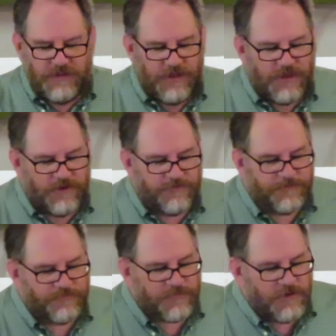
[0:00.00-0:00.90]
Yeah.
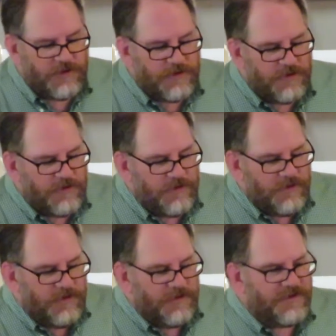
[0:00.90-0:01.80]

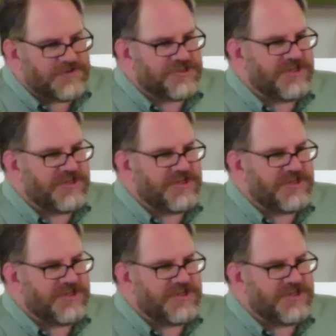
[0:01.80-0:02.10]
And there's